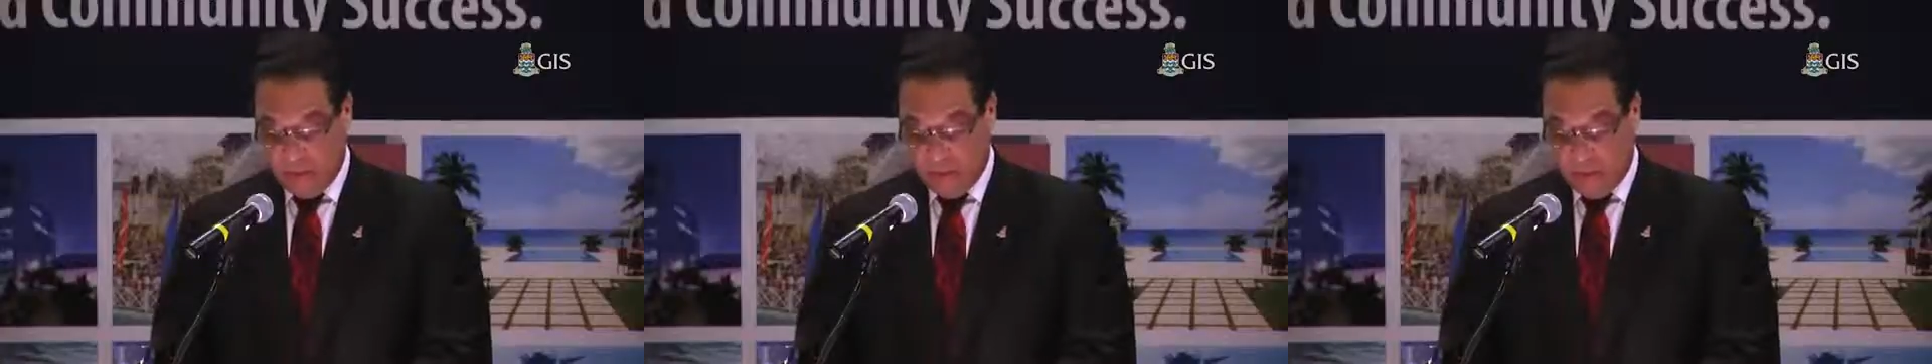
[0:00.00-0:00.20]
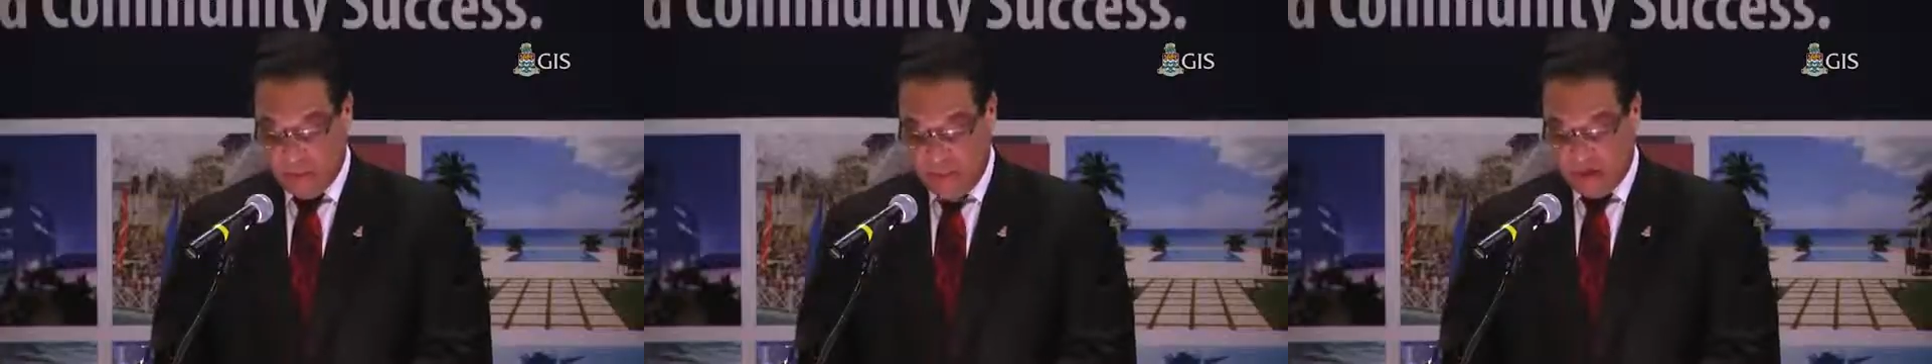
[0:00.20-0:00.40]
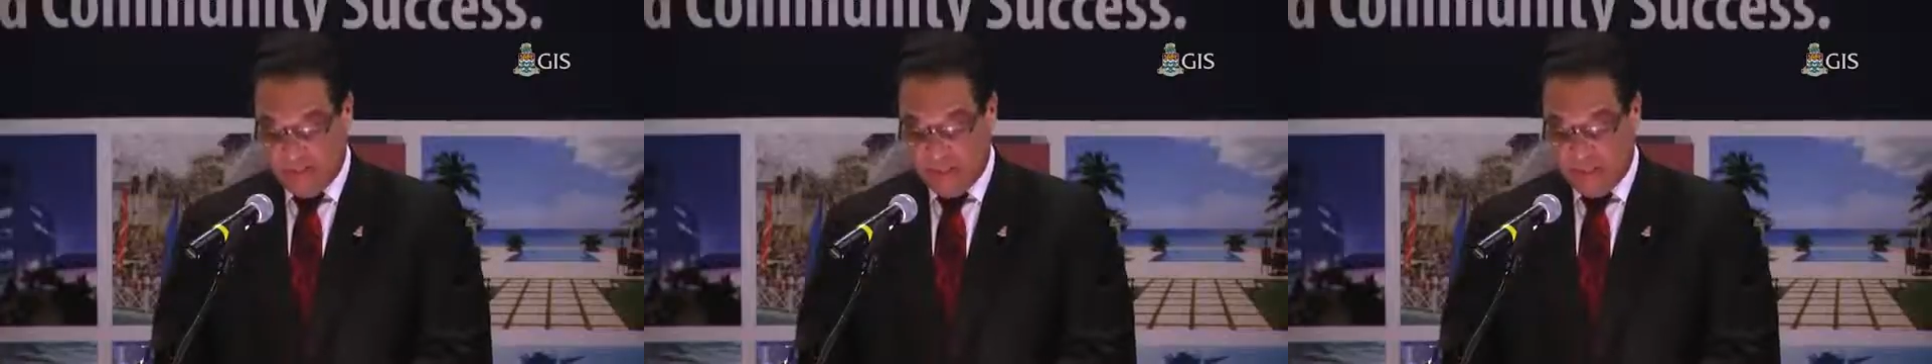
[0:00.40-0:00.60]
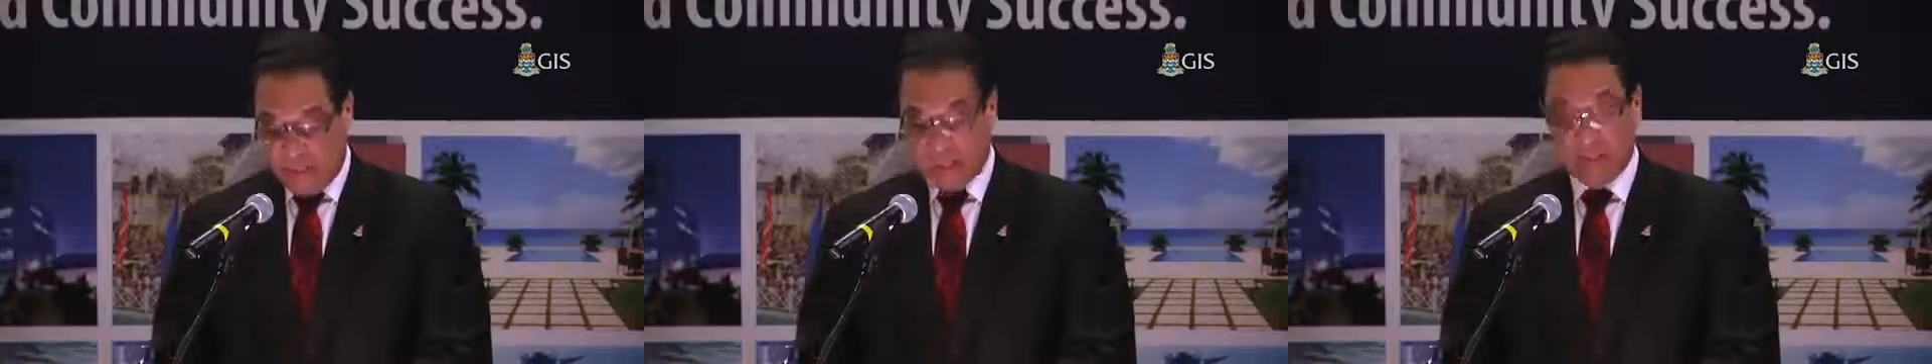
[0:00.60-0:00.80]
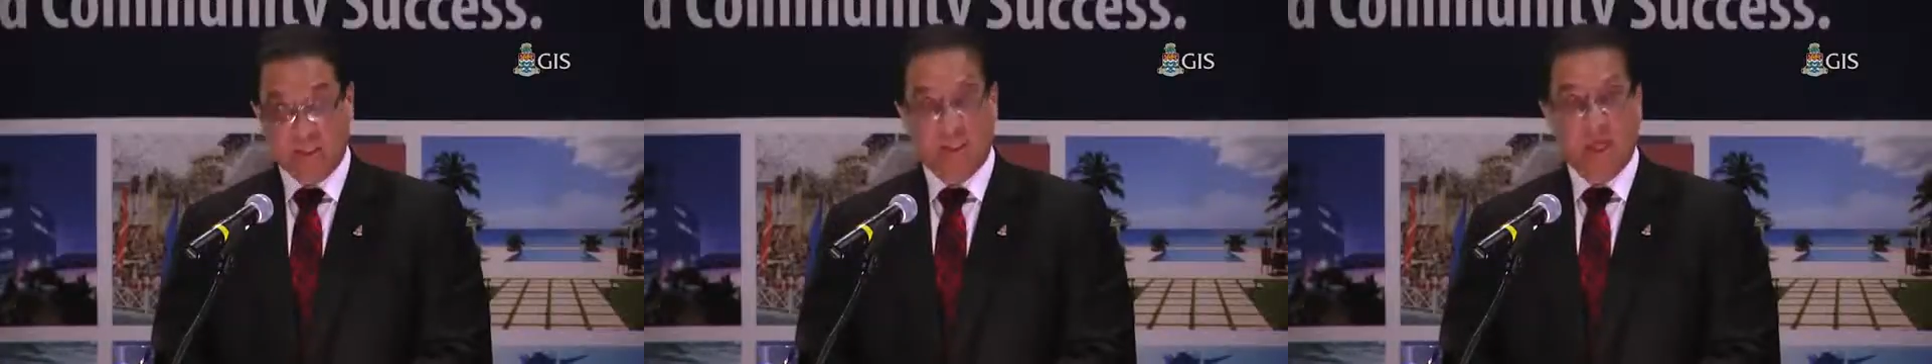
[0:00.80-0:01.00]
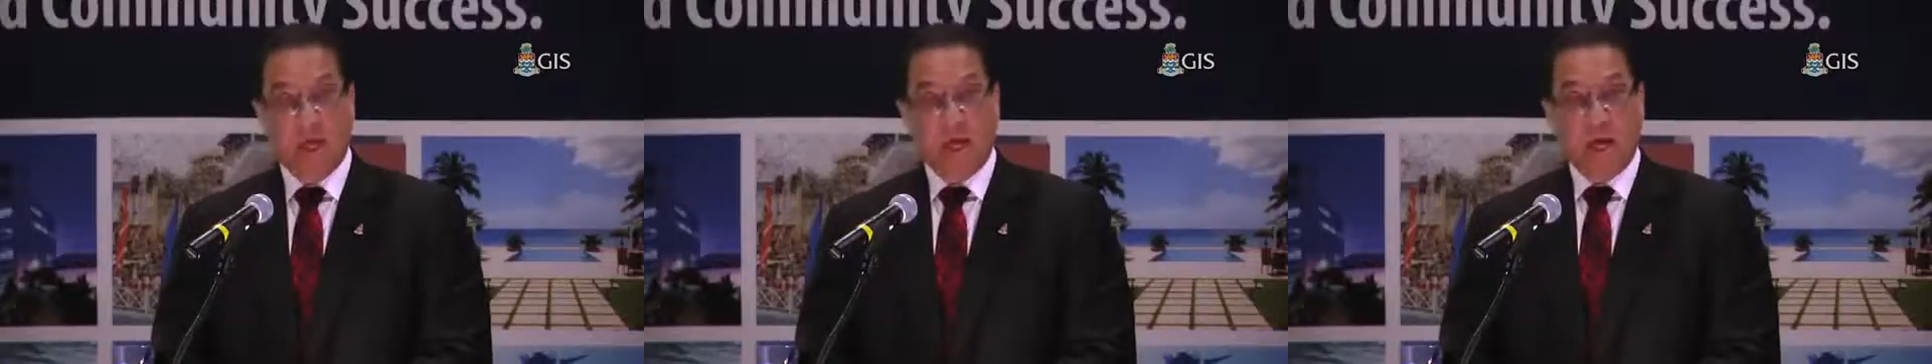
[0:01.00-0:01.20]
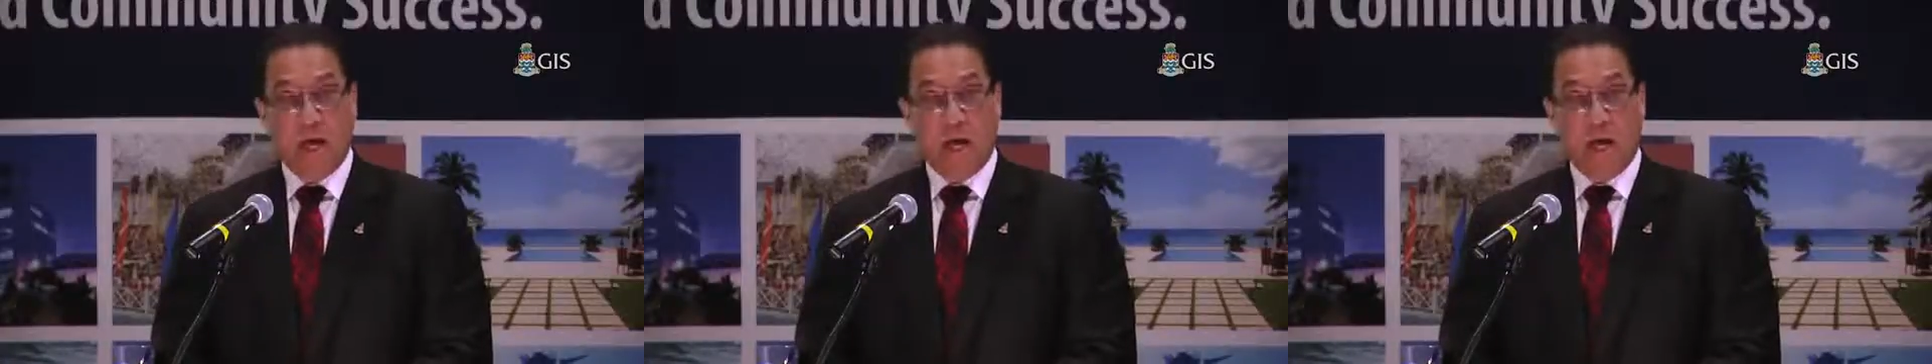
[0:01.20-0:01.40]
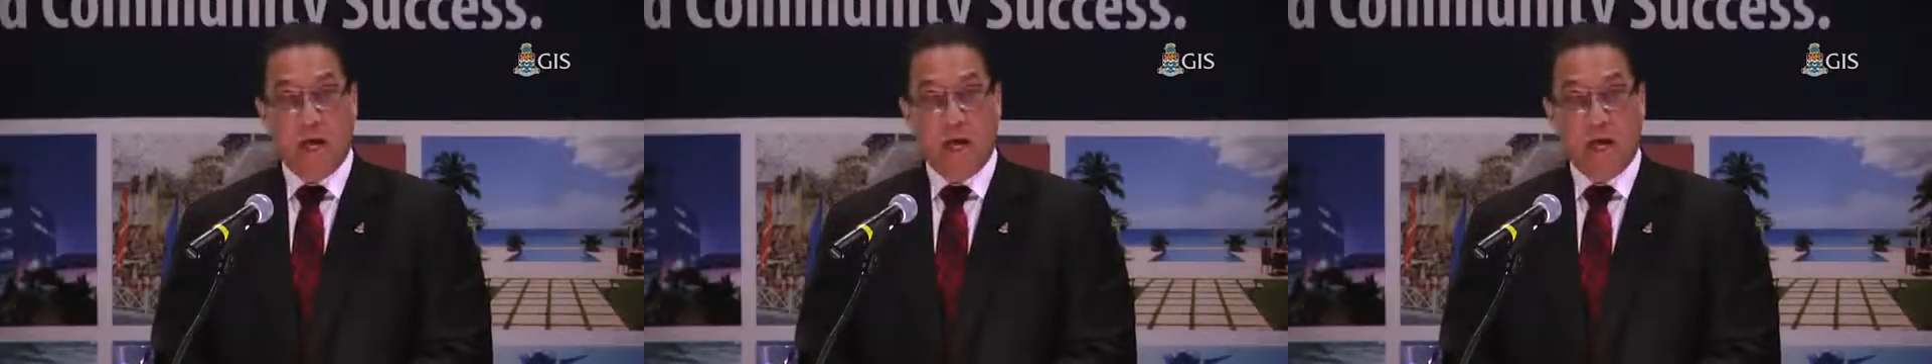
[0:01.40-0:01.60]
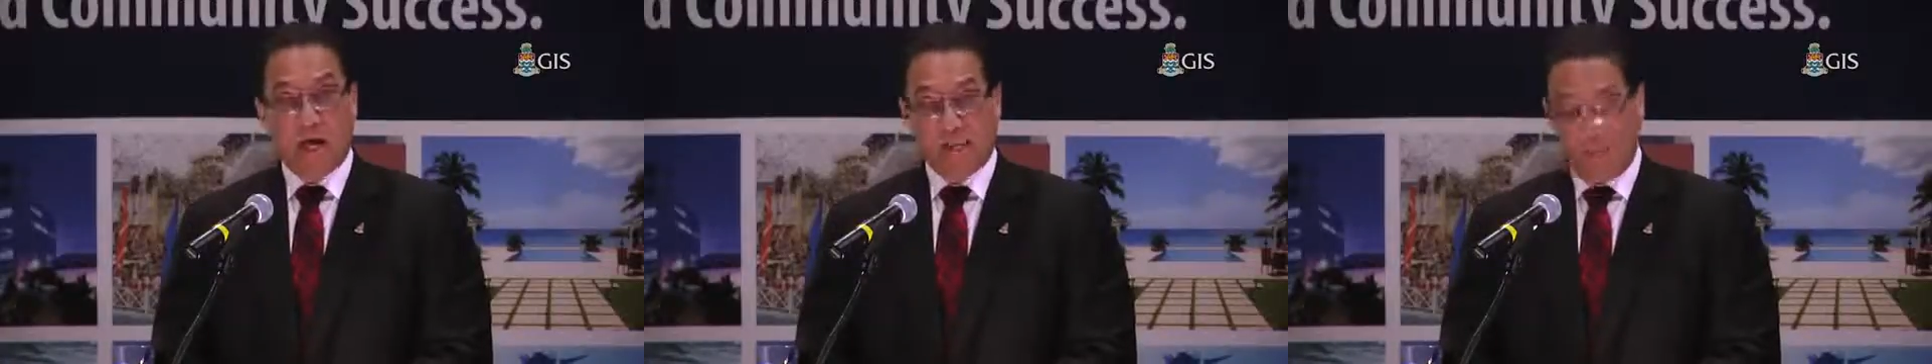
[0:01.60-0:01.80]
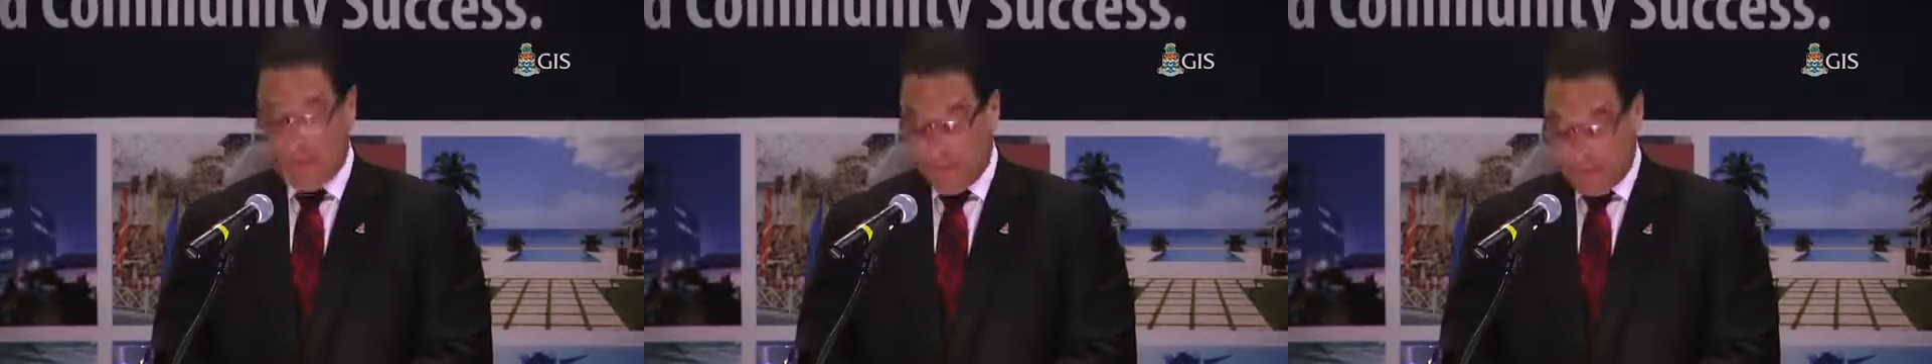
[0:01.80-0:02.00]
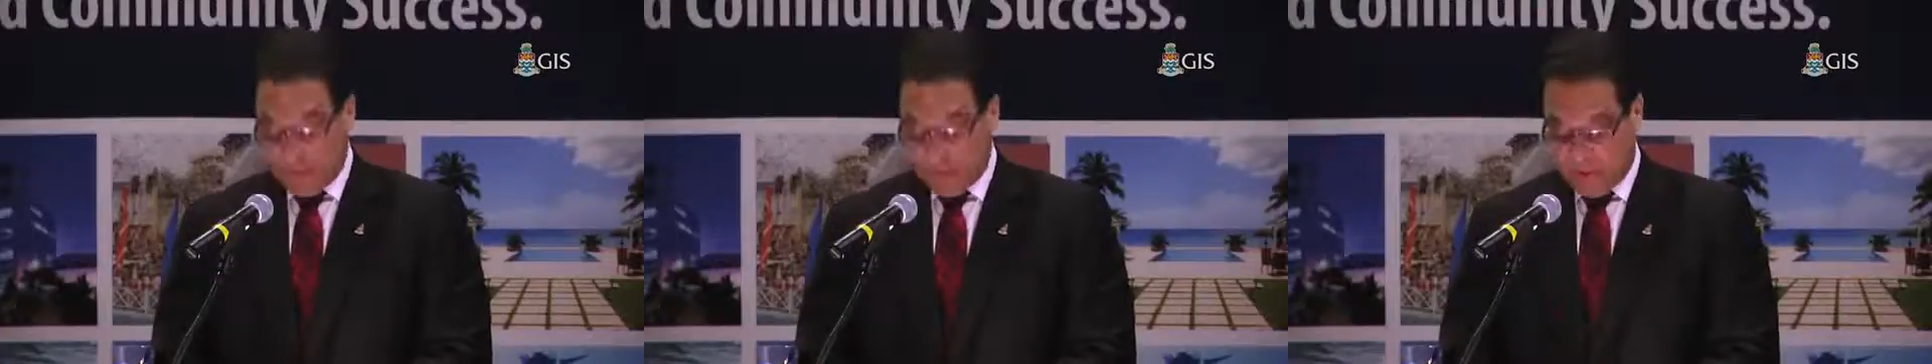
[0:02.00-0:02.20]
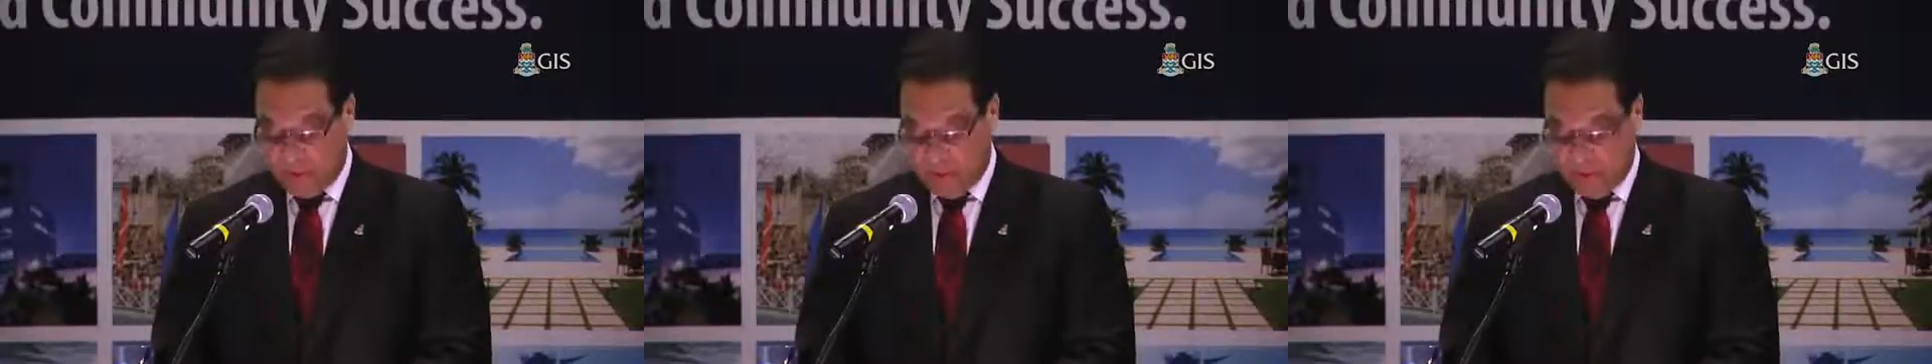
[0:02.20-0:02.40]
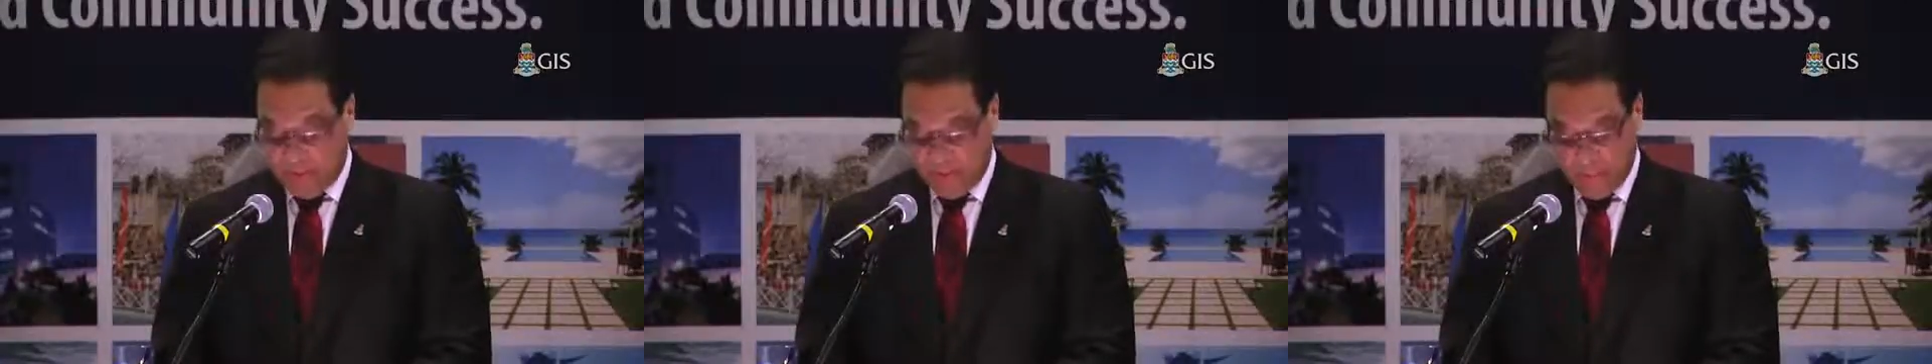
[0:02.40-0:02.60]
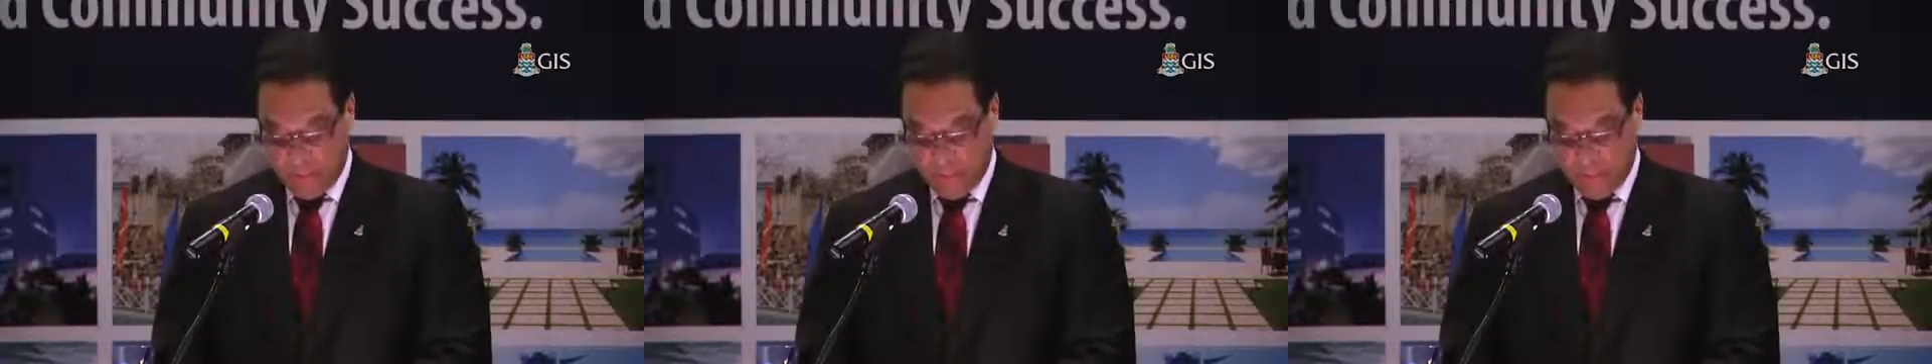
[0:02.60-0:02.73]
to the government and to me personally.